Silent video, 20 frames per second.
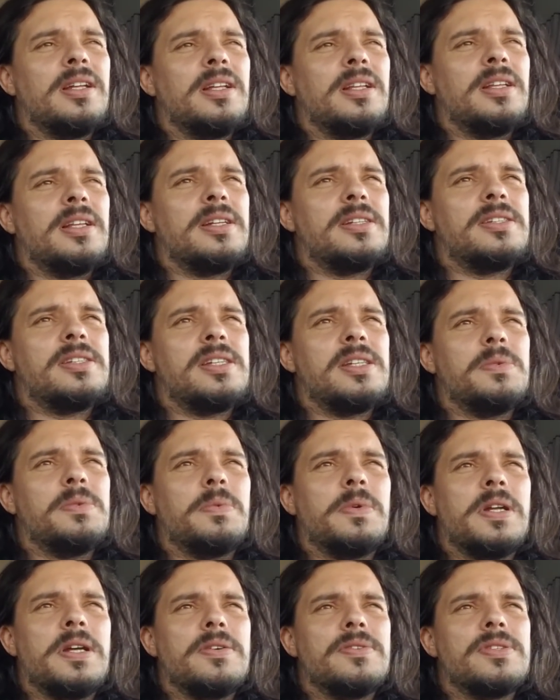let's see,
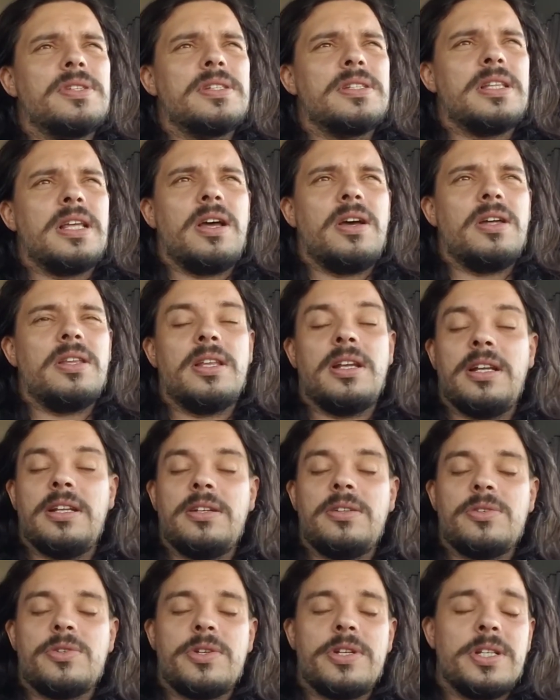what else is there? Other
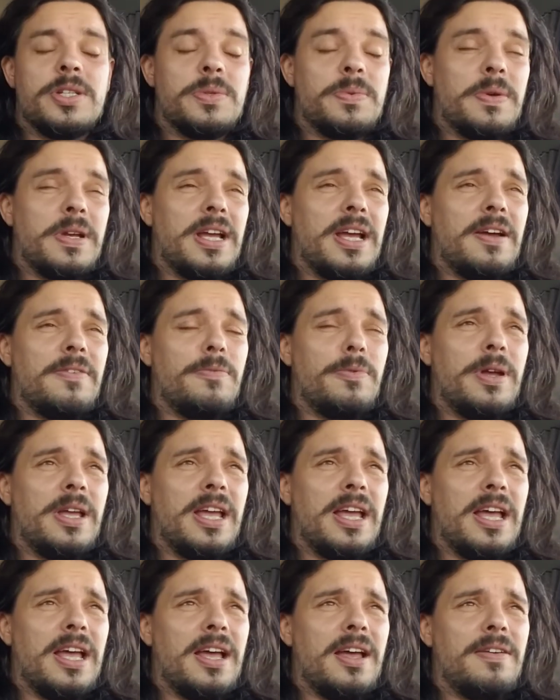little tricks we have. We
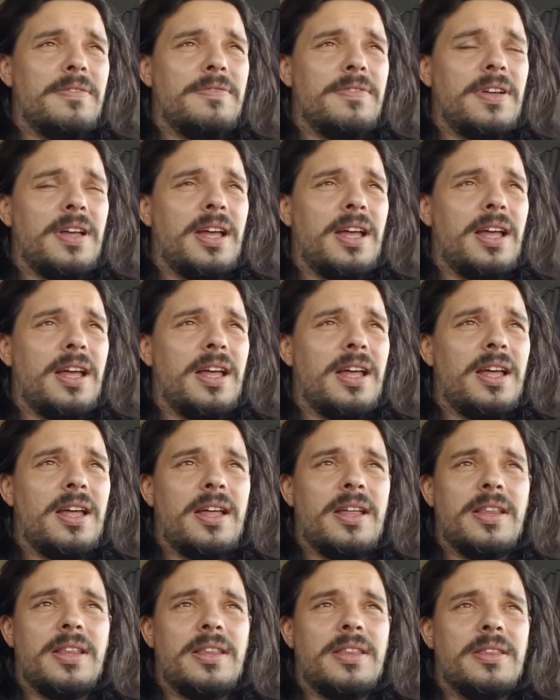have
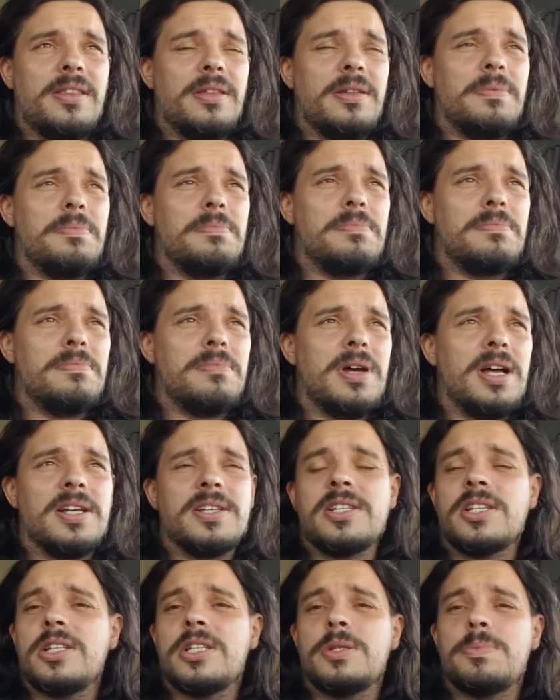the
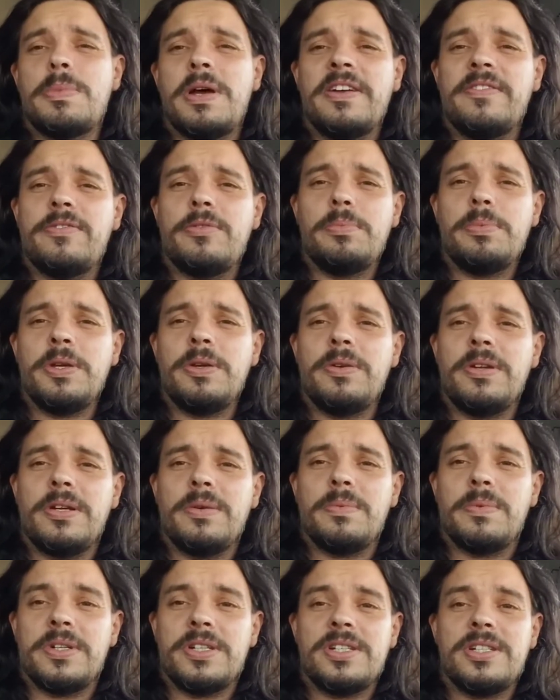Mask of Spiteful Beauty,
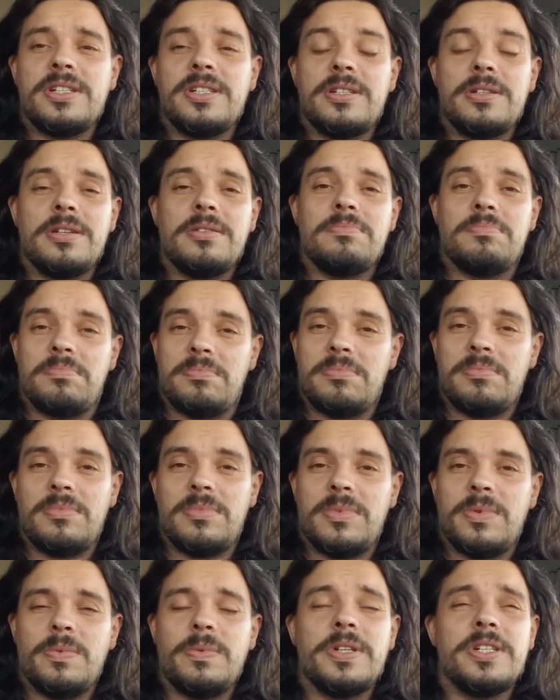which is
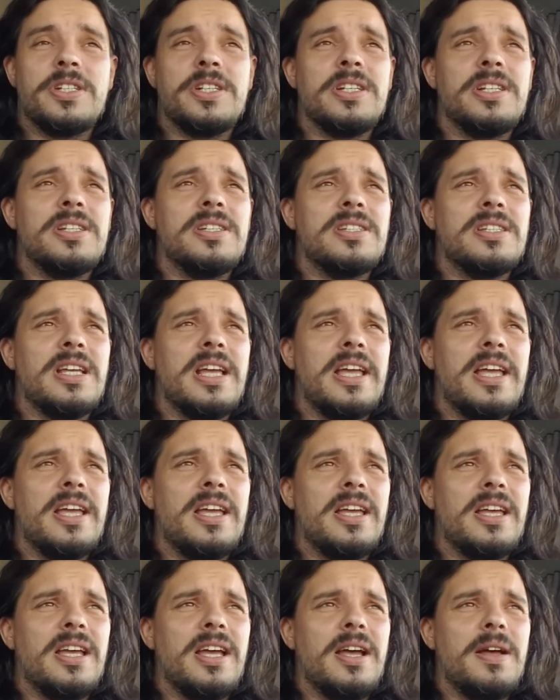
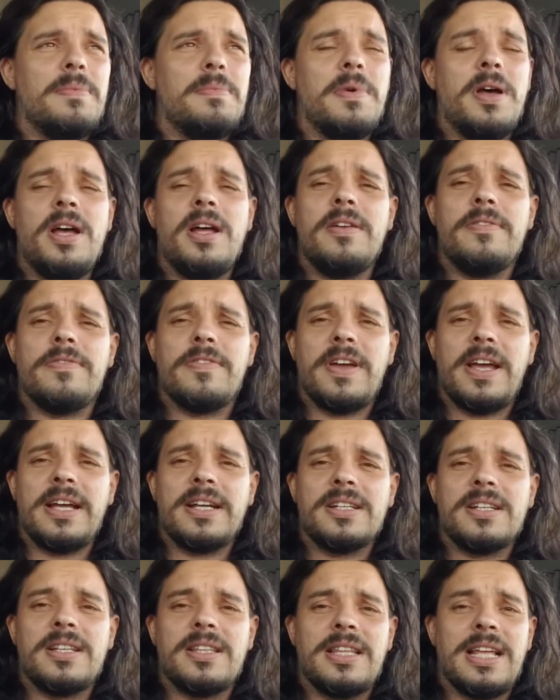a
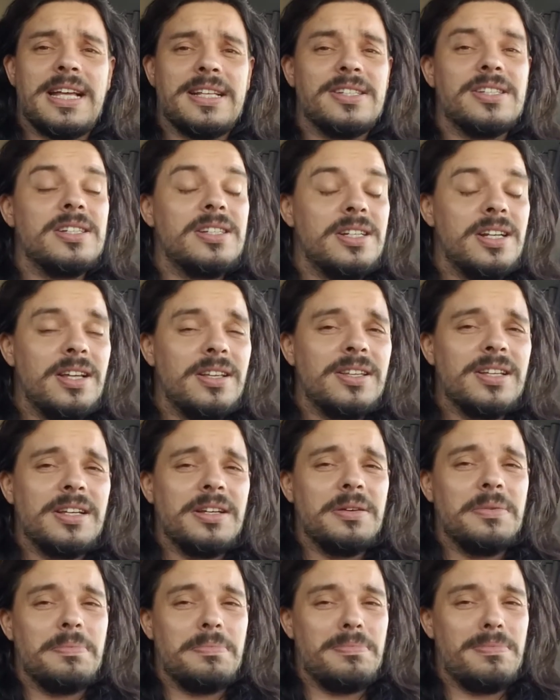artifact. That's another
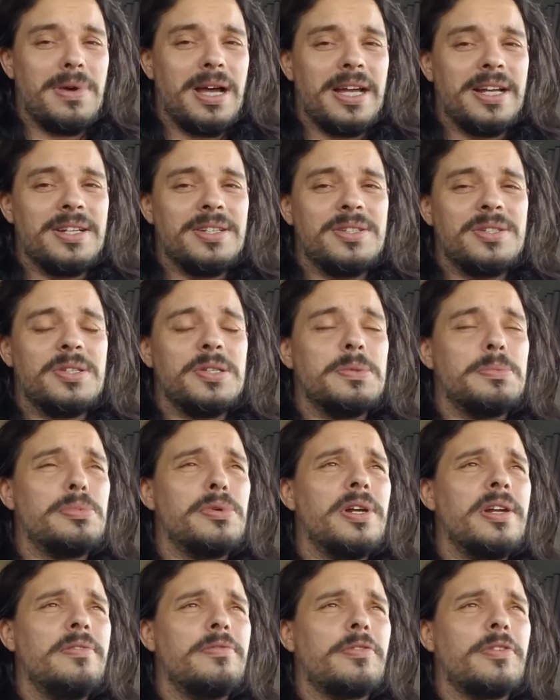-2
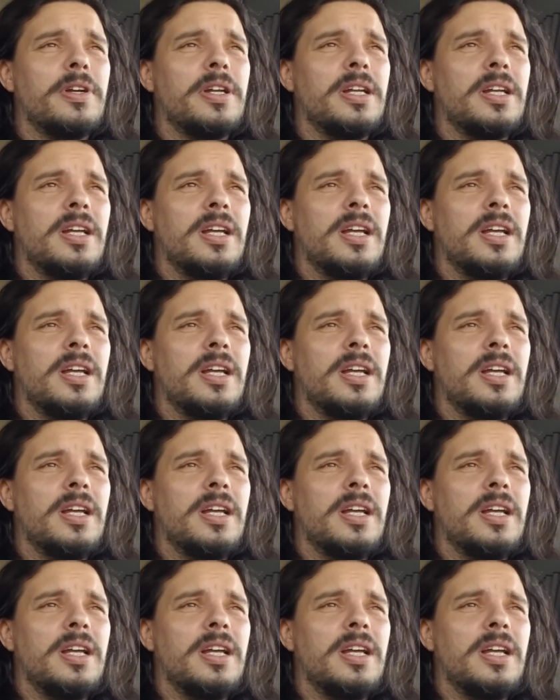bravery.